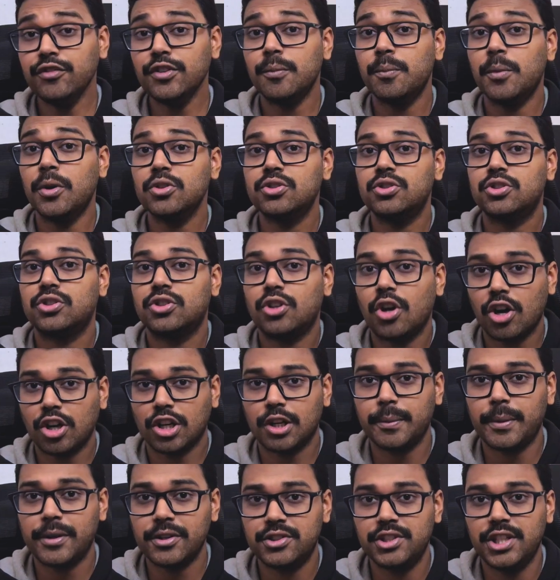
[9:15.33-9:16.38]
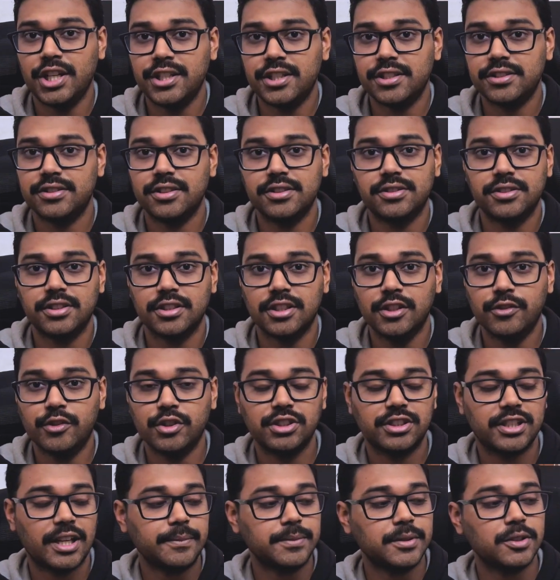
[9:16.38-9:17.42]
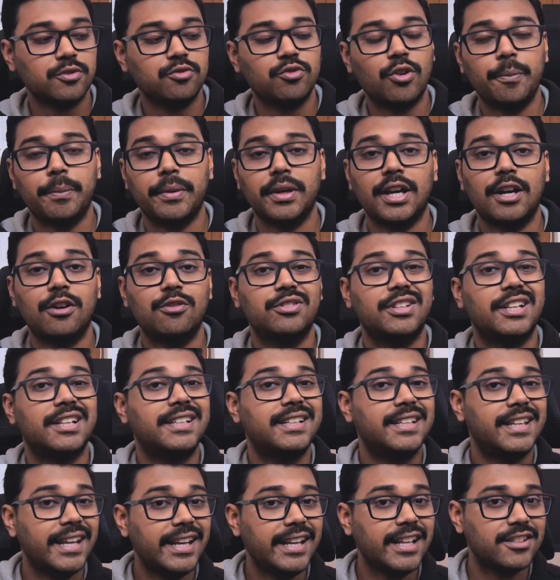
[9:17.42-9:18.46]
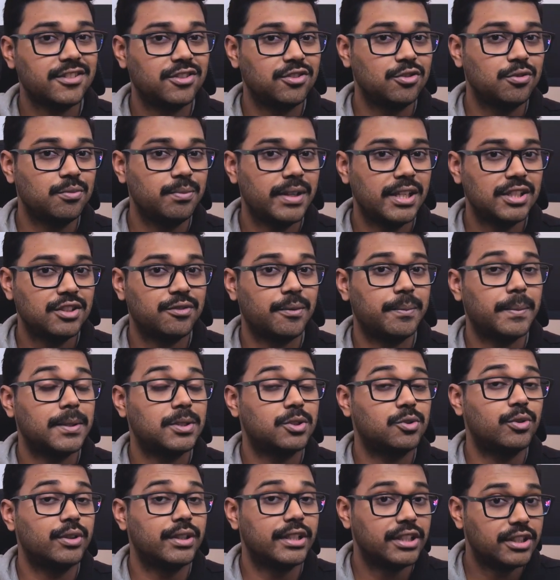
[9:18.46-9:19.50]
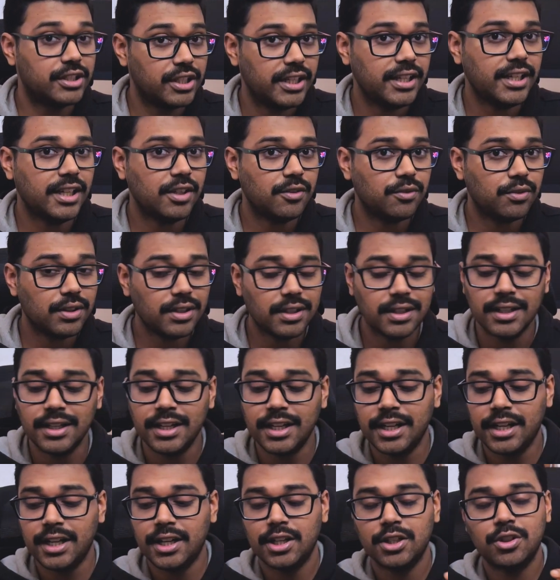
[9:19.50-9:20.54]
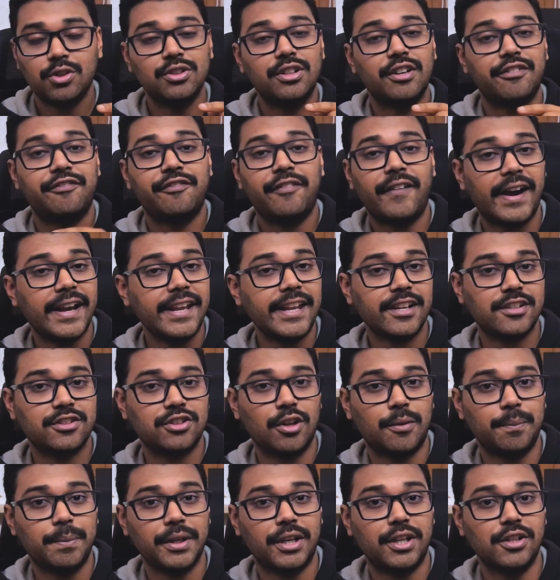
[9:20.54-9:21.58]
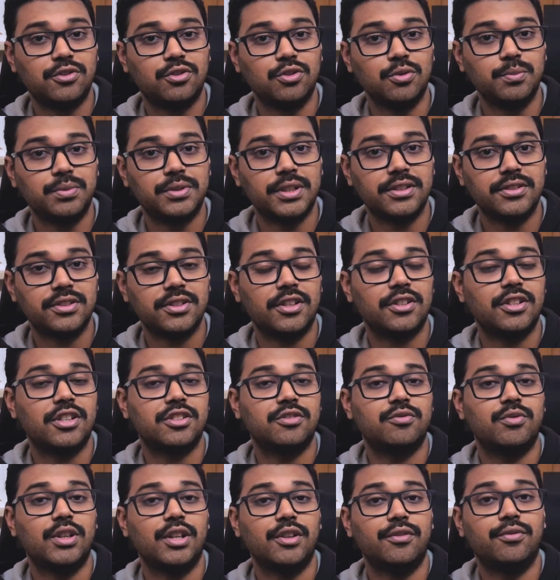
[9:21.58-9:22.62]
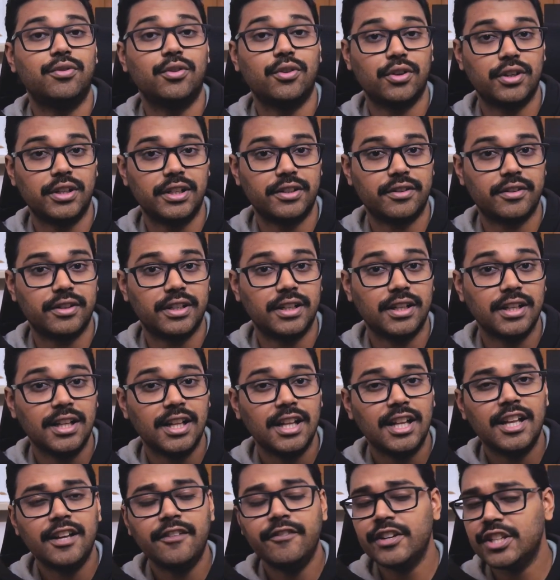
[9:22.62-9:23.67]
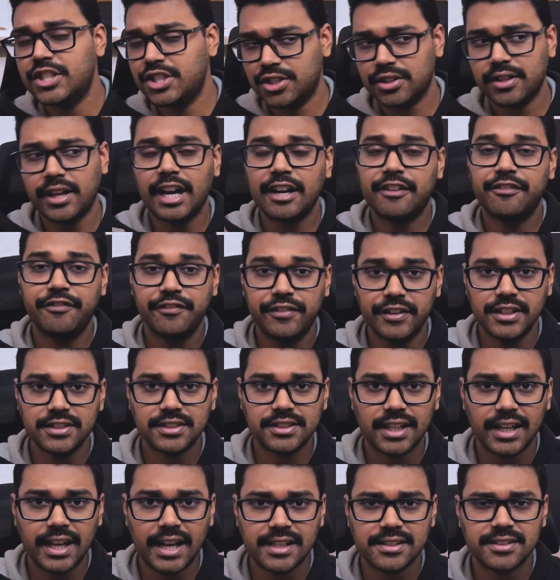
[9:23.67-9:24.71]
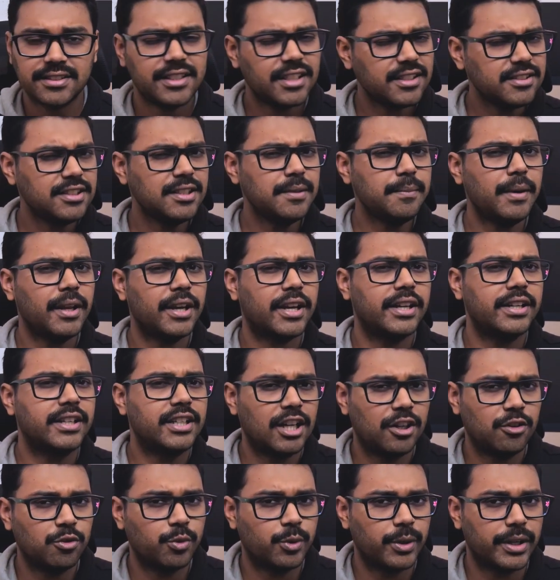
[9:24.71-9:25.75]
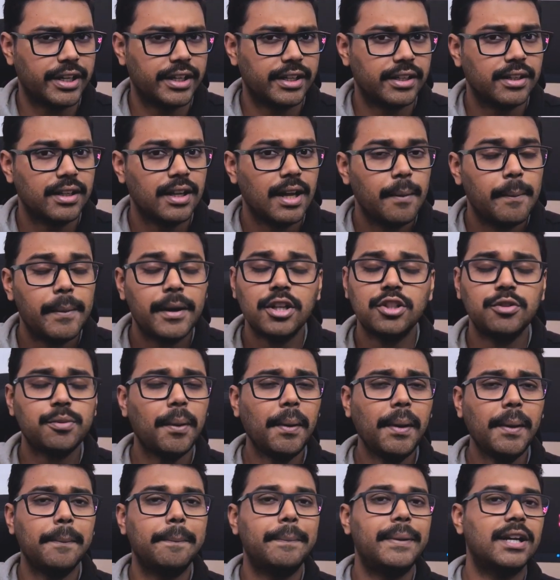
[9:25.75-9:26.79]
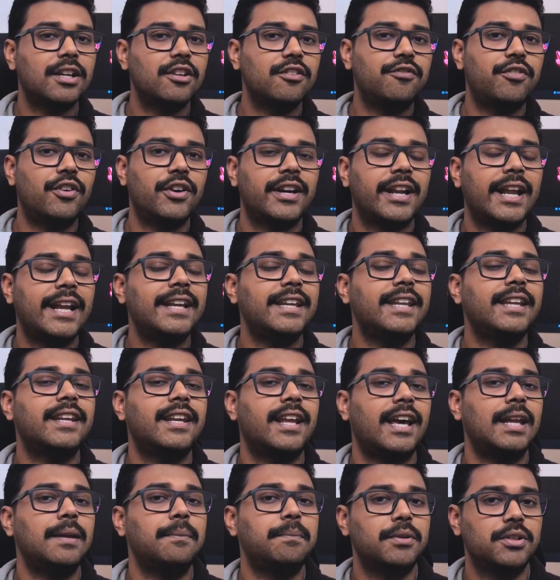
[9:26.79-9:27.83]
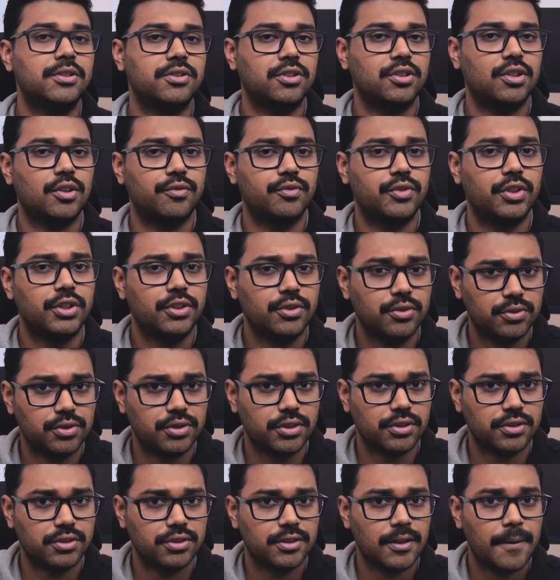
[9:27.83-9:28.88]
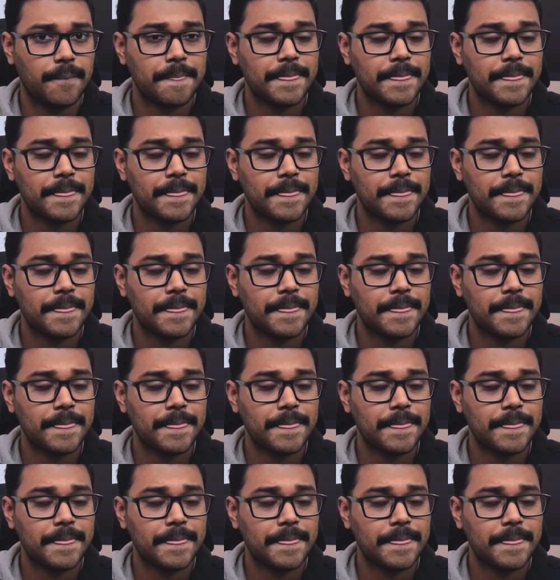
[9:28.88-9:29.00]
the most talked about changes this year was Samsung swapping out the 10x zoom lens from the S23 Ultra to the 5x optical zoom sensor on the S24 Ultra, which at first glance does seem like a downgrade, but it's probably better for 99% of the users.